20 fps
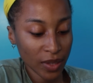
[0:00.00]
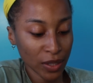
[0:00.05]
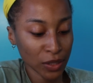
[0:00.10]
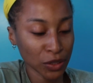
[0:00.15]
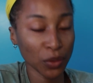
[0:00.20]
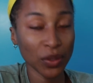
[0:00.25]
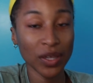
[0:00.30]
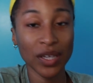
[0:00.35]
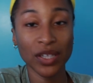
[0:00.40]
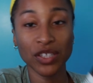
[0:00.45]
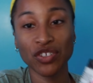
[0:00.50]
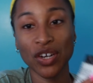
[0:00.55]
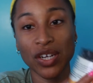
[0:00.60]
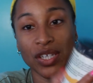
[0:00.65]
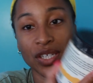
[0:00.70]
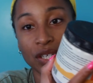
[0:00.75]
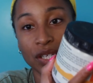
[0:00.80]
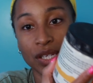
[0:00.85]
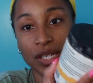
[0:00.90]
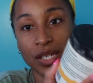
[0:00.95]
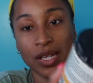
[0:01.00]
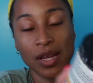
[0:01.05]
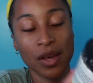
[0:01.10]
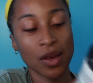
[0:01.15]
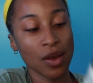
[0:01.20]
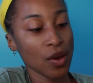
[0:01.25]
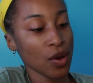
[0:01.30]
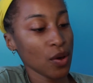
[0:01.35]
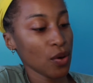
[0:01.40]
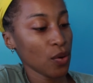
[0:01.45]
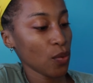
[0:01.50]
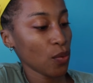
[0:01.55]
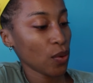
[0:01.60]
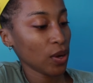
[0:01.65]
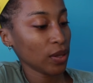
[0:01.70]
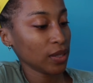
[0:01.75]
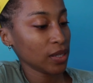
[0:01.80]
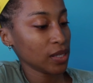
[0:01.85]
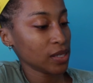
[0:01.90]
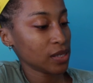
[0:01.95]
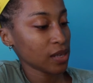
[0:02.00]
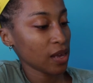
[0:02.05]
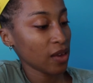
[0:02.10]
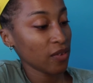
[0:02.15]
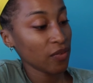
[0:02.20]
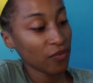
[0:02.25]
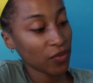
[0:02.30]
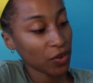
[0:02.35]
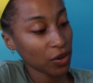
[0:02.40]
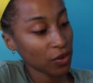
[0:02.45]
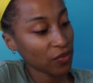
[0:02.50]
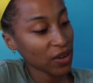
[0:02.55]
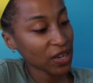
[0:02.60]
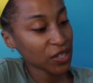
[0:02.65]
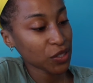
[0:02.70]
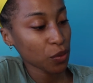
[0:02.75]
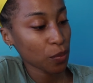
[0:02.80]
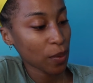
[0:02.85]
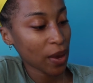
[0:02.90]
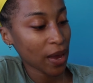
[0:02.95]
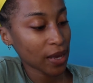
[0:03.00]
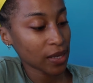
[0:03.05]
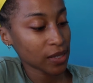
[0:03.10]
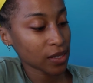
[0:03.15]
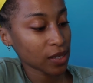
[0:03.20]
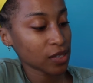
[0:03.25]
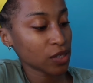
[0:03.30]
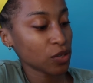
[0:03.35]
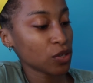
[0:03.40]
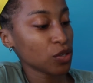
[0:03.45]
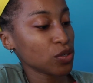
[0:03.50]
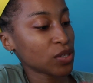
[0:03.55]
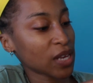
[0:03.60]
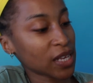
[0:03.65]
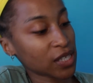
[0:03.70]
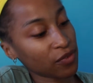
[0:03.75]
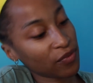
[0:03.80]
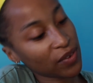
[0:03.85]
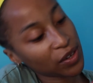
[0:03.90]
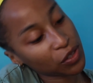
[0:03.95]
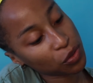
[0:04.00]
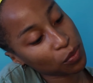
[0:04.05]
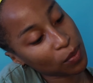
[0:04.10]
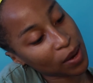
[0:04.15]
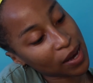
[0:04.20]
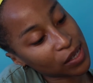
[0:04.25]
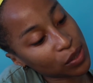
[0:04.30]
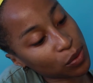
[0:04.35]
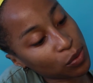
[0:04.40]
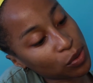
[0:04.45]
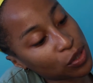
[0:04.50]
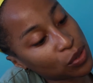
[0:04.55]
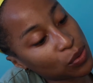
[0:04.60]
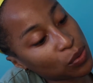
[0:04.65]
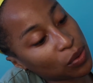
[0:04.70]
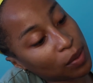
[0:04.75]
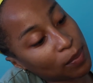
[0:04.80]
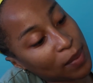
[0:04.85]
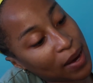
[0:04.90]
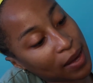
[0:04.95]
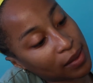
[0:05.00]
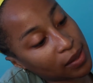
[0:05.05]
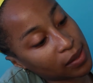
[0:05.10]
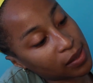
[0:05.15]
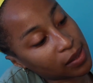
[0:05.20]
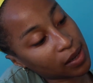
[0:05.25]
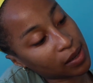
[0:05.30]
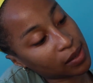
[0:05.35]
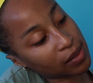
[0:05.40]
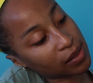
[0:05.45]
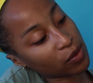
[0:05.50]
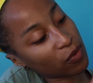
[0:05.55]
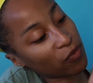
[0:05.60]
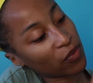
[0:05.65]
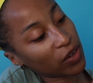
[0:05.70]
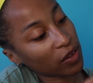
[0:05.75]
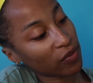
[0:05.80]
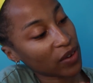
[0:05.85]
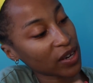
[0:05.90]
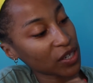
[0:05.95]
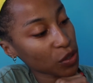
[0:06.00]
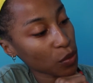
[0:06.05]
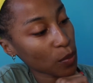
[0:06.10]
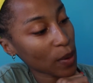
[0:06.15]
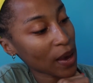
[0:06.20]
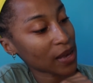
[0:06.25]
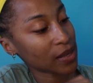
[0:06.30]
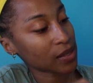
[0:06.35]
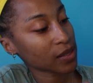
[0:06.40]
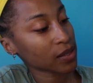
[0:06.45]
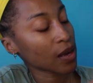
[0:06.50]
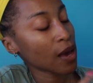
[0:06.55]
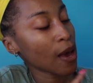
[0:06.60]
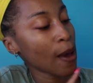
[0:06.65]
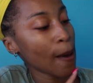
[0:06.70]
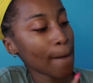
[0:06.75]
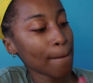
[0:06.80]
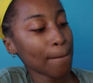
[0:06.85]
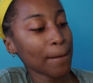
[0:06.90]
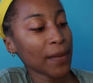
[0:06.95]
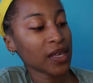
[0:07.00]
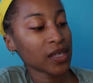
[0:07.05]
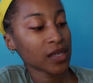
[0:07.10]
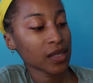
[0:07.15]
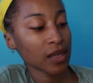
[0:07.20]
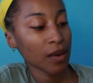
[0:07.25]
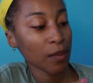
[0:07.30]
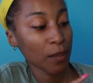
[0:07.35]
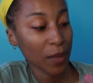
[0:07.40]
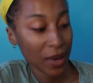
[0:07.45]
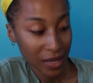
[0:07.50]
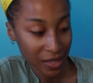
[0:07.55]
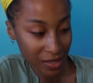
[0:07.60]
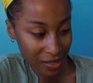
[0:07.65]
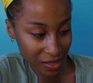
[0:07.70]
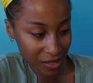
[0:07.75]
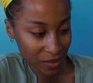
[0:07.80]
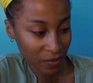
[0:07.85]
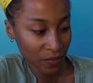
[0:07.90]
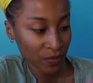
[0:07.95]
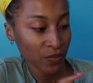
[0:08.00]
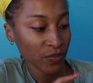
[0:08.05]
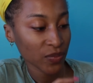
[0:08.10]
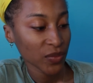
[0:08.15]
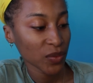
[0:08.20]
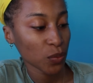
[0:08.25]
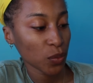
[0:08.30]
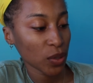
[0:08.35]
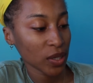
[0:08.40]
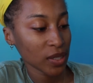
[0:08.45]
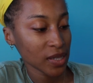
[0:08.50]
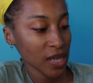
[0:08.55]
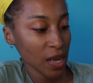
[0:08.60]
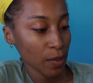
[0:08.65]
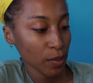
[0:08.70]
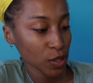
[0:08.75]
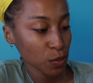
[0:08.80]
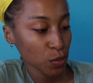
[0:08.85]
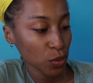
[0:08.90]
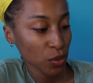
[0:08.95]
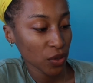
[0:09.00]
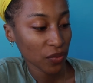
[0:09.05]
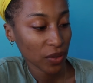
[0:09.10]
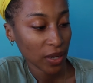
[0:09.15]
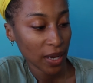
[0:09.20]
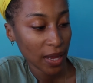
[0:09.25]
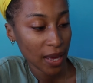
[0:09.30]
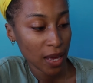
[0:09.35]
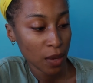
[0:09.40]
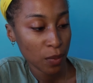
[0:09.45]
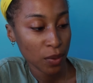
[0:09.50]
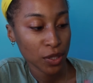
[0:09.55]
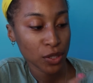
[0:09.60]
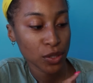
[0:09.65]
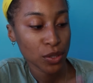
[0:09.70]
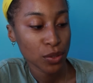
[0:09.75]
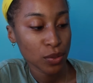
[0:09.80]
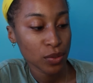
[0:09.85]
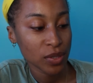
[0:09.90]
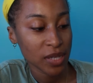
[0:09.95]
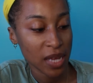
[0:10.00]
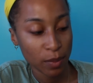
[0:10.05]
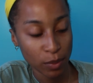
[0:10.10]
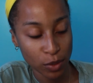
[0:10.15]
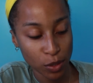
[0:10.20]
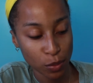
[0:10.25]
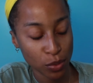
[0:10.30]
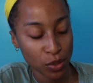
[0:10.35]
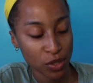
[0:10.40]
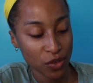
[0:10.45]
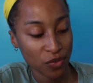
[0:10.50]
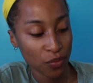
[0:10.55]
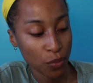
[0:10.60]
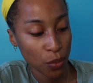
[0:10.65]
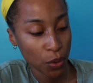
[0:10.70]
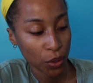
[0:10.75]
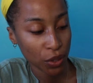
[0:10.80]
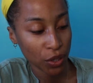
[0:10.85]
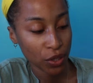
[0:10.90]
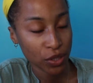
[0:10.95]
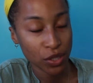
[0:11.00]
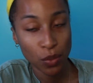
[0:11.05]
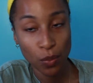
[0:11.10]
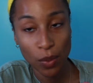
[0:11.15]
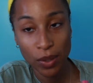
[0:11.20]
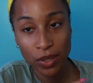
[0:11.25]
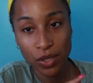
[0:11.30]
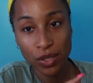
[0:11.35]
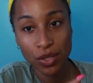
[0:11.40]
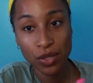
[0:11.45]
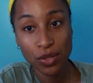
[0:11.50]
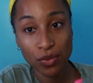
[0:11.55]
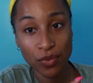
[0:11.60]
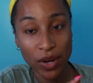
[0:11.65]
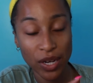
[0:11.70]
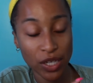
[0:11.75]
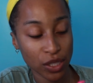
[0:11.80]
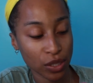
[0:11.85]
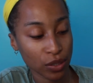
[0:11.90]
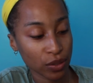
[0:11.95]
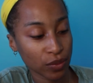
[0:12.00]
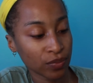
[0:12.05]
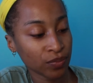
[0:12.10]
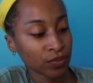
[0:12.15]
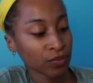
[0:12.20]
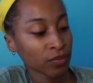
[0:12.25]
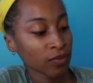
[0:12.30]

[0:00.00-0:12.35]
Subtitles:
So the instructions on this say for a facial mask, because you can use that as a facial mask or soothing bath, it says. So for the facial mask, mix 1 tablespoon of clay with 2 tablespoons of water, so 1:2 ratio.